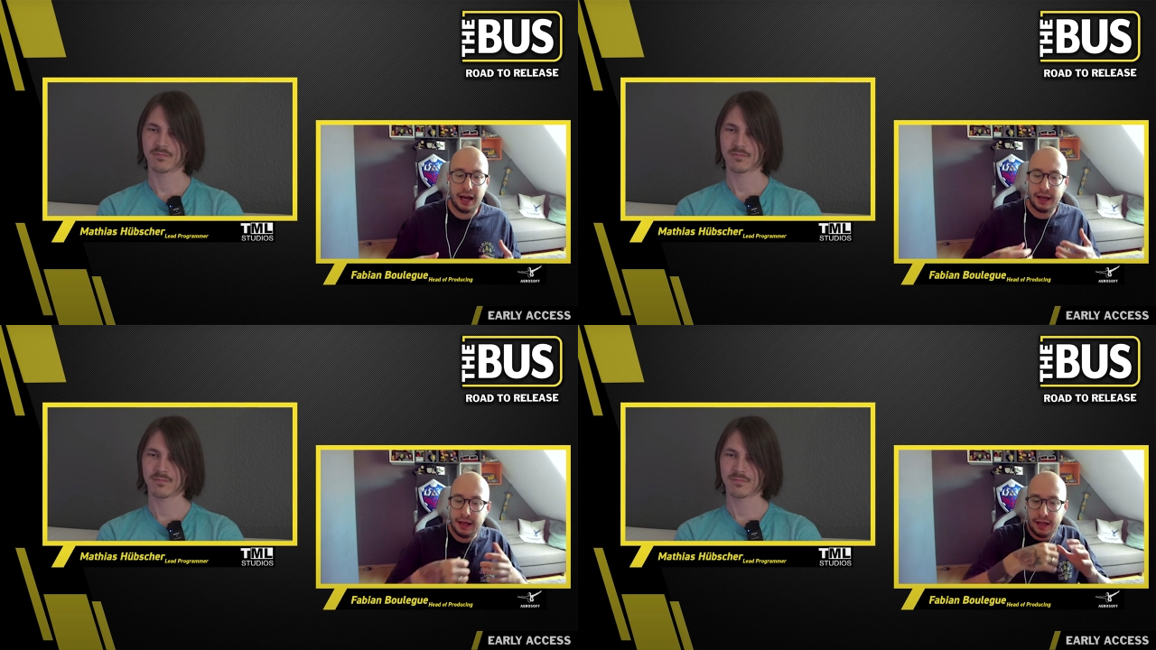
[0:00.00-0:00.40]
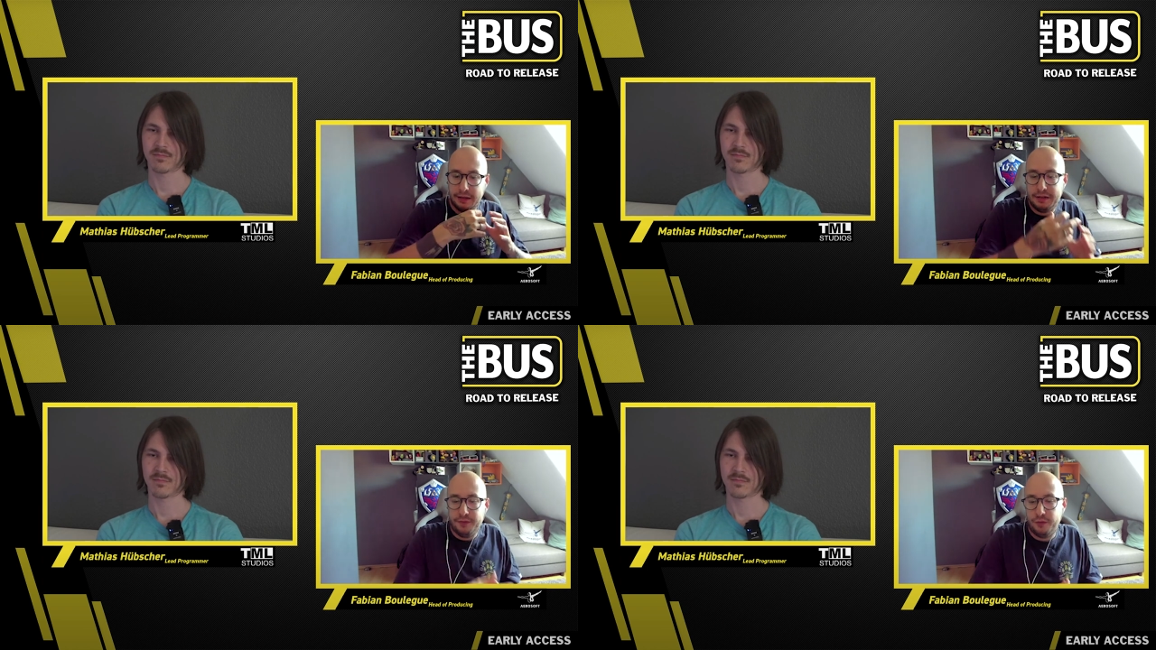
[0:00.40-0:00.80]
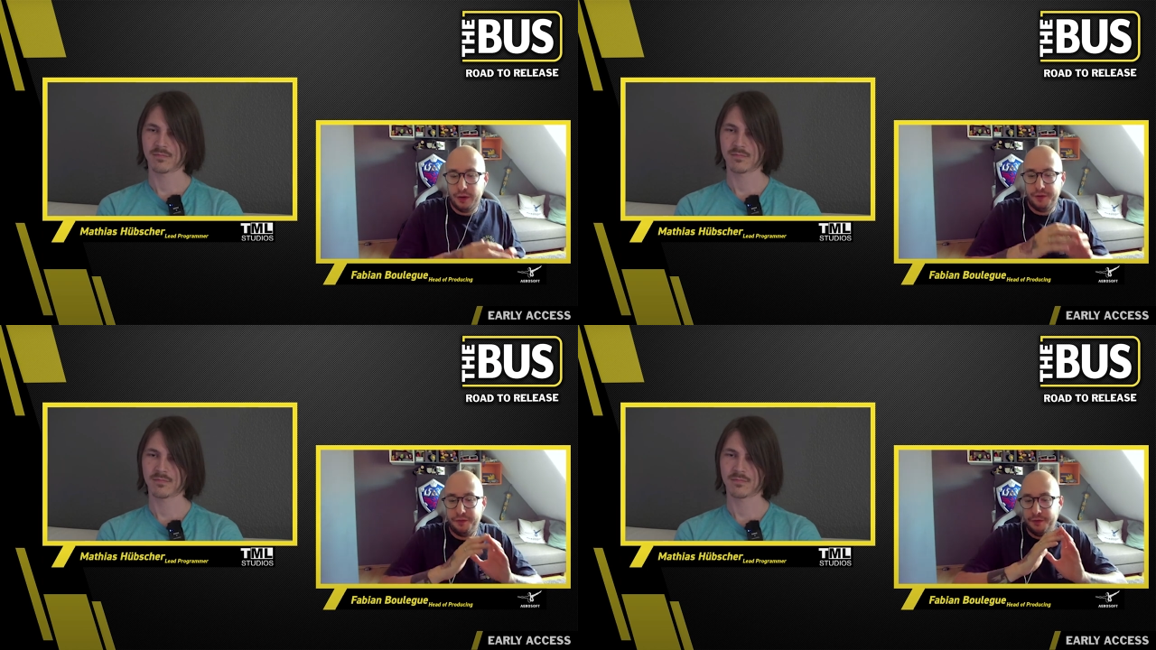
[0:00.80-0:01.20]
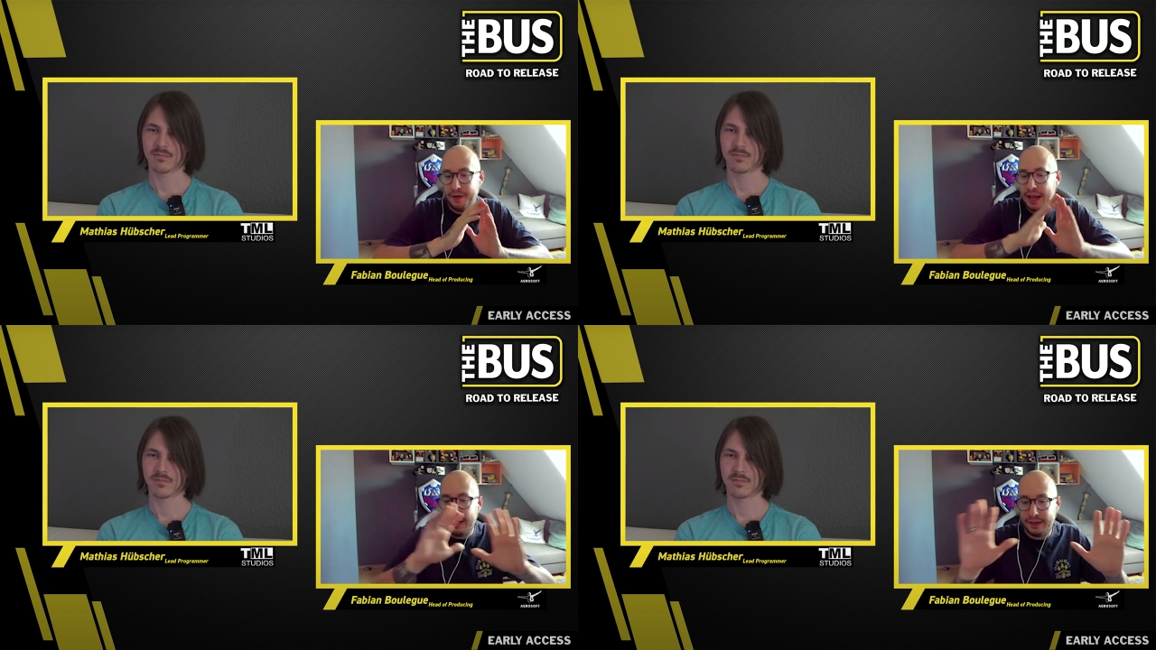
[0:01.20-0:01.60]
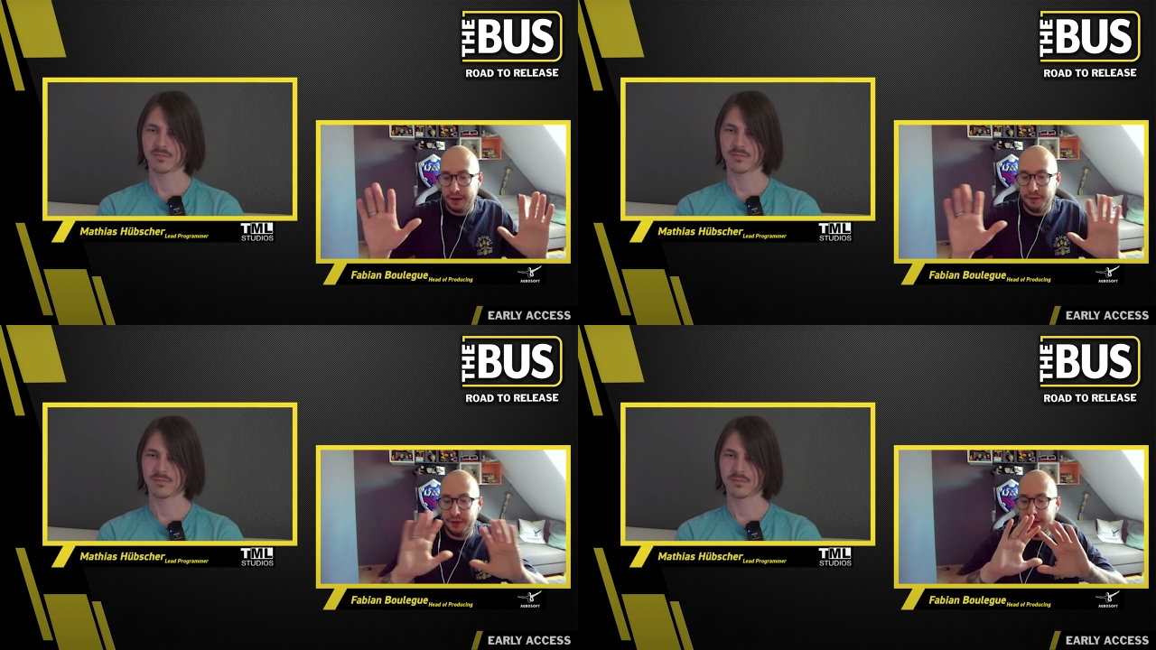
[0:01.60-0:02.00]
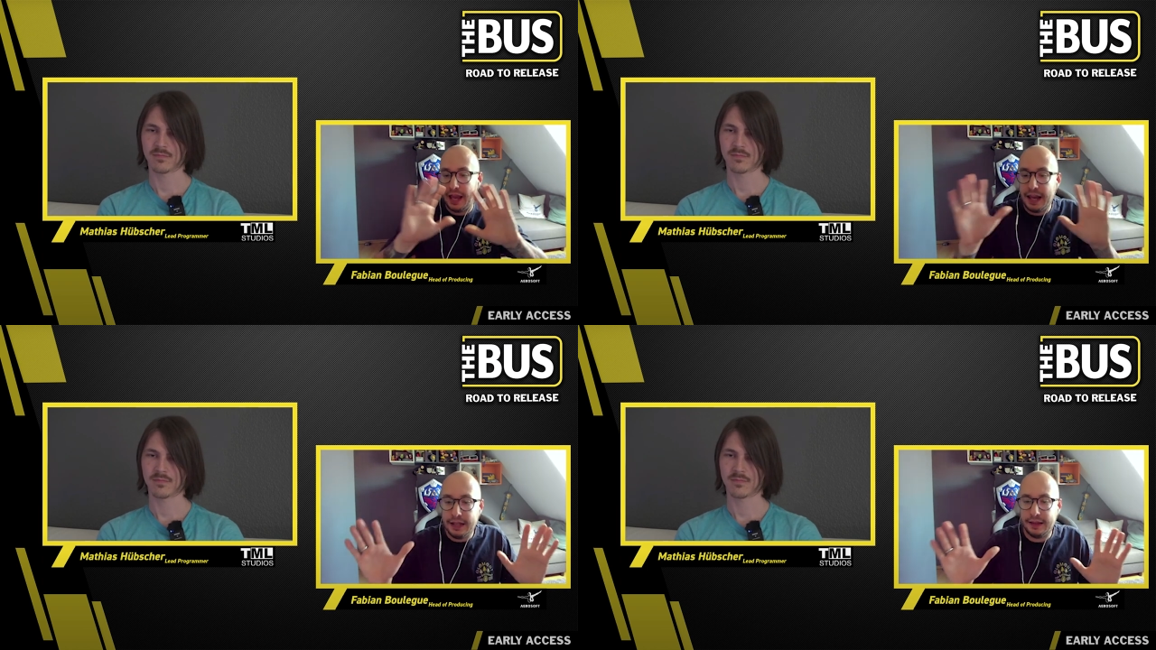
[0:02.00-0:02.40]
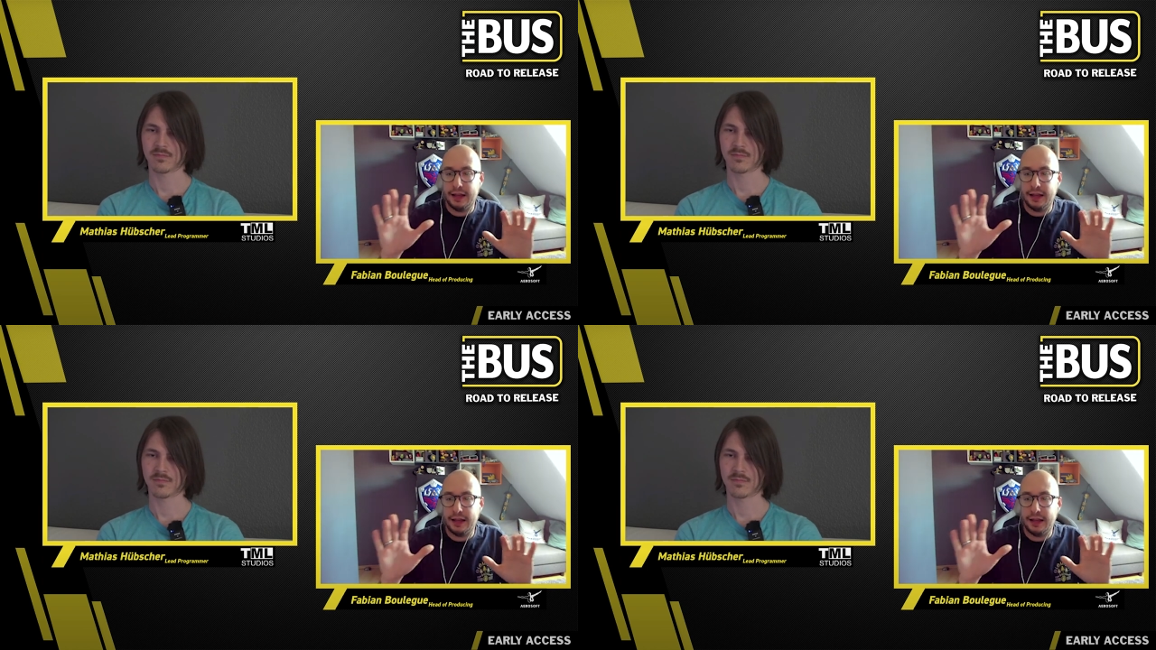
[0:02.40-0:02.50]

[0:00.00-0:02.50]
Speaker 1: i can add different face facades